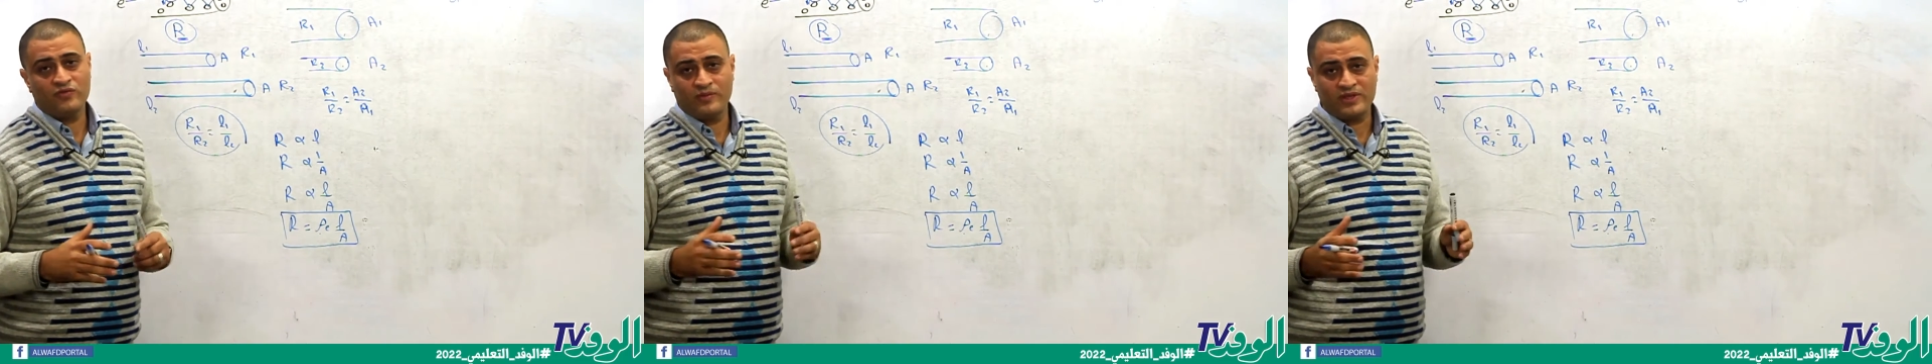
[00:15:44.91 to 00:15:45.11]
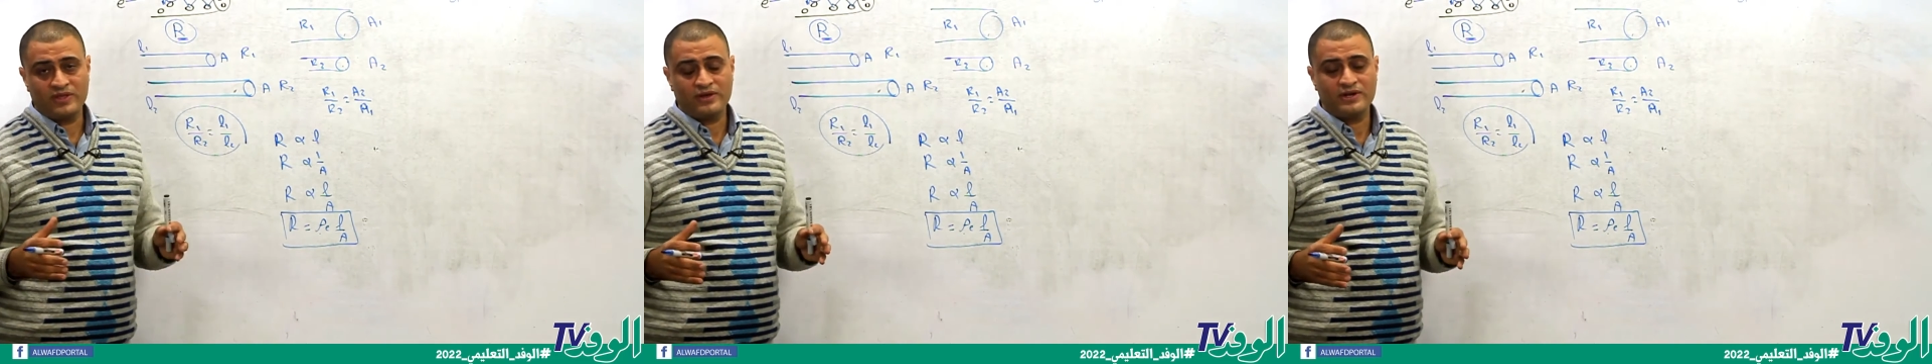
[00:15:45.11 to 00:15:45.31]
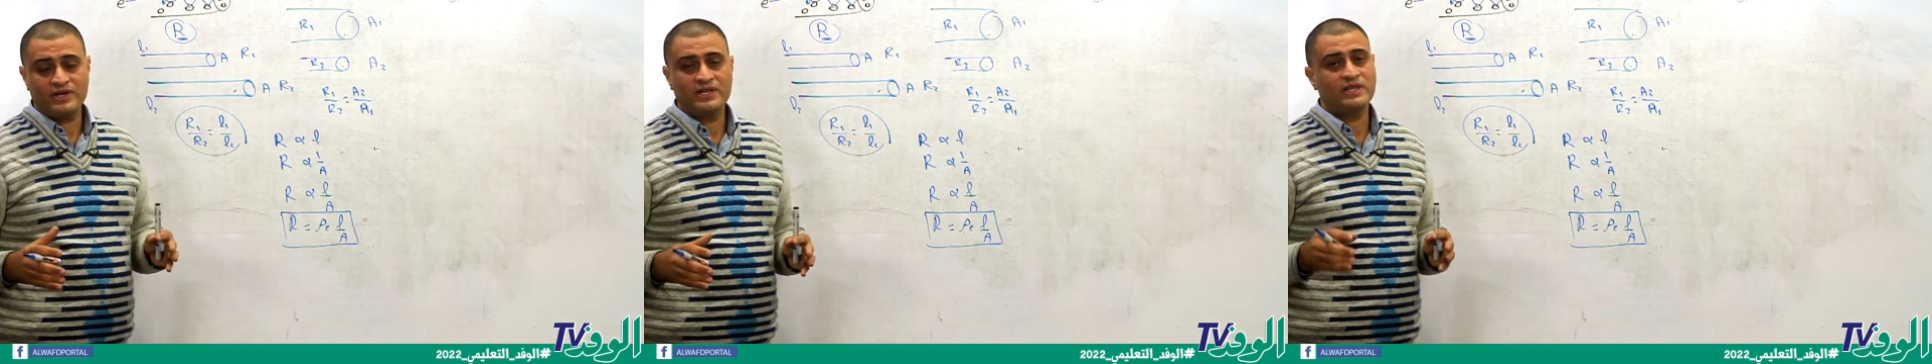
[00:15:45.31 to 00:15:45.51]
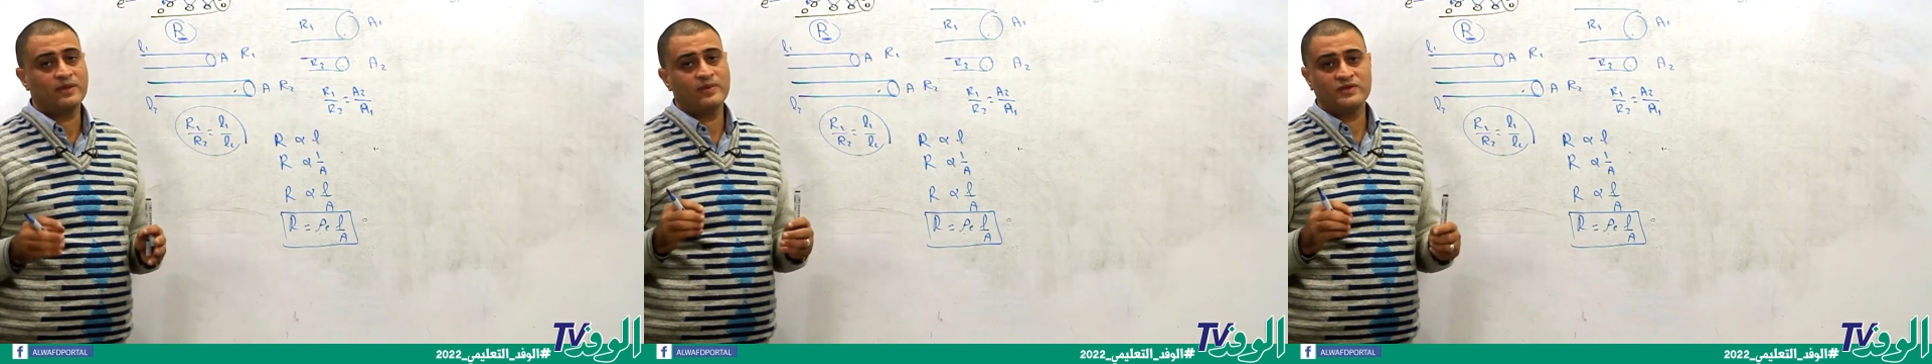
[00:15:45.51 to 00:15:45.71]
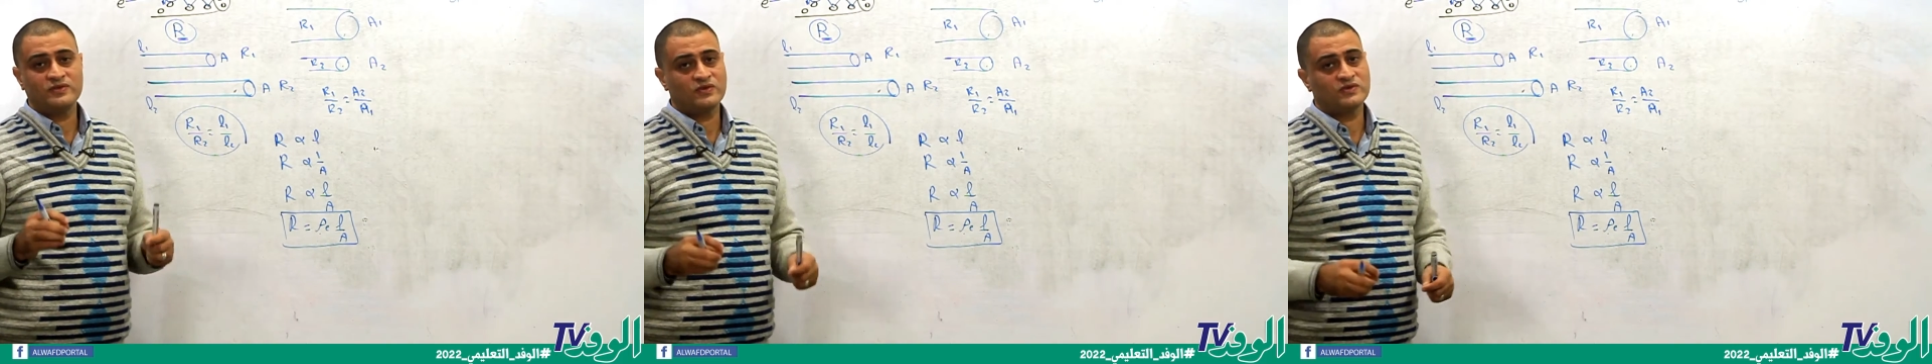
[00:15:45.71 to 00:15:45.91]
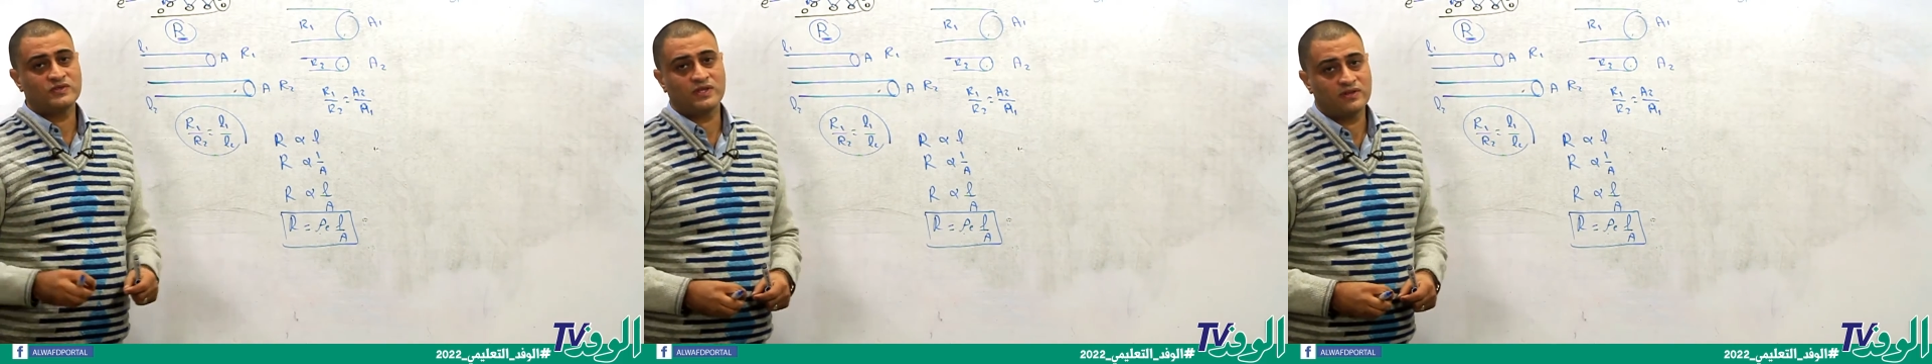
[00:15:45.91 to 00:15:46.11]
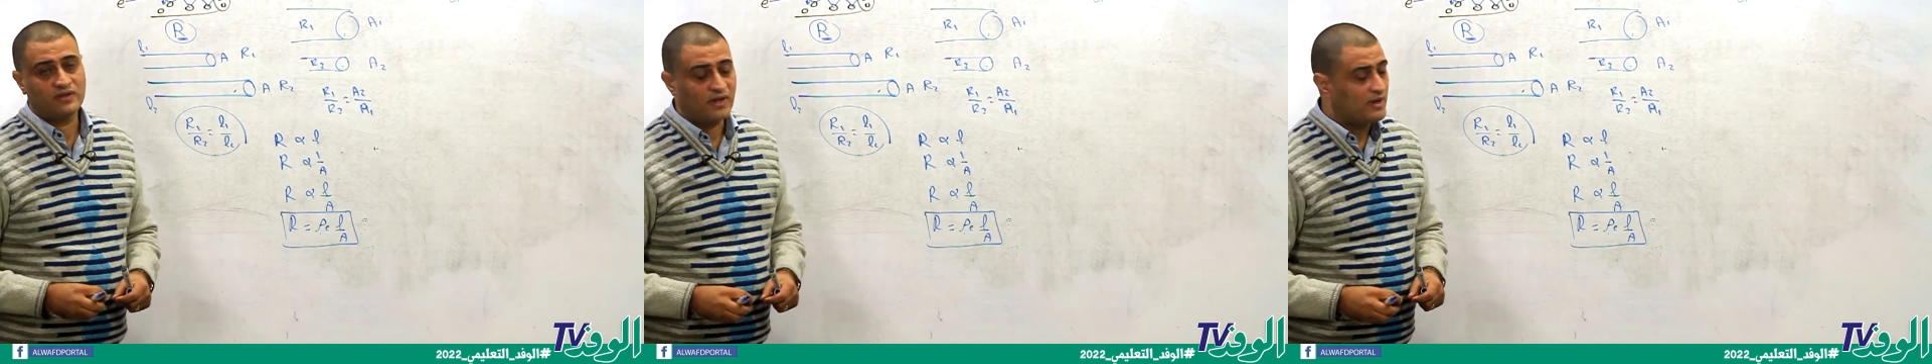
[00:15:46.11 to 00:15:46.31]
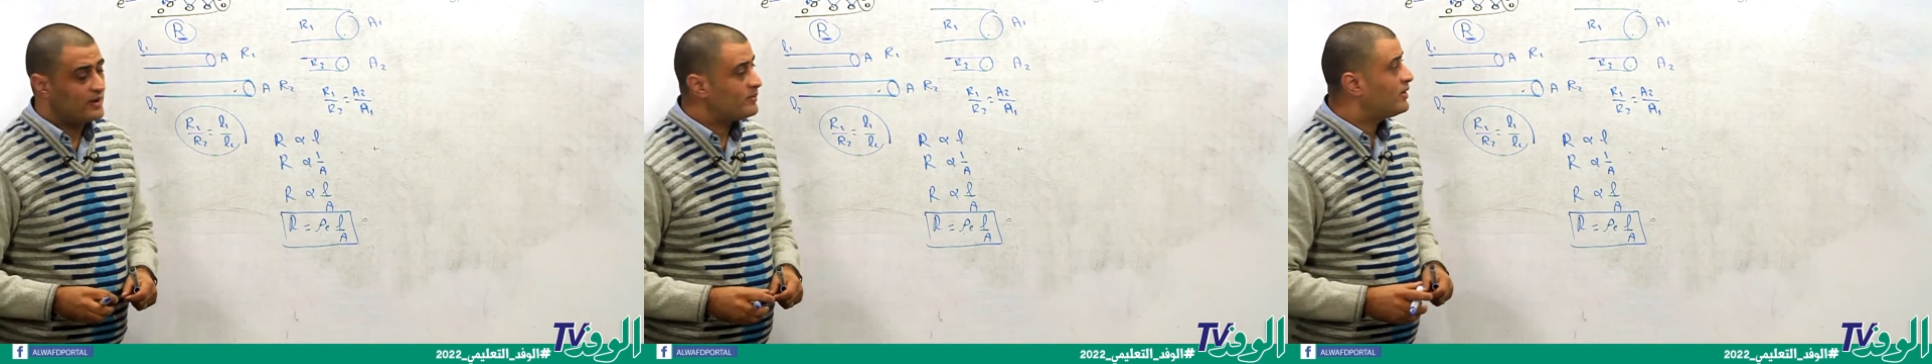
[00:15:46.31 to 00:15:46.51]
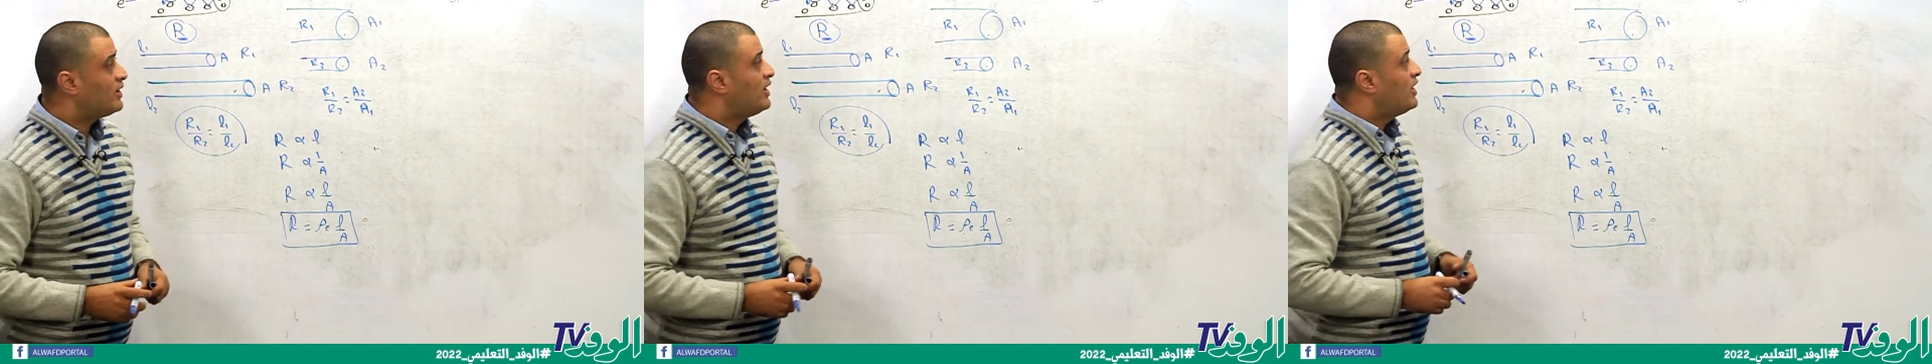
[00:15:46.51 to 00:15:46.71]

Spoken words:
material depends on the type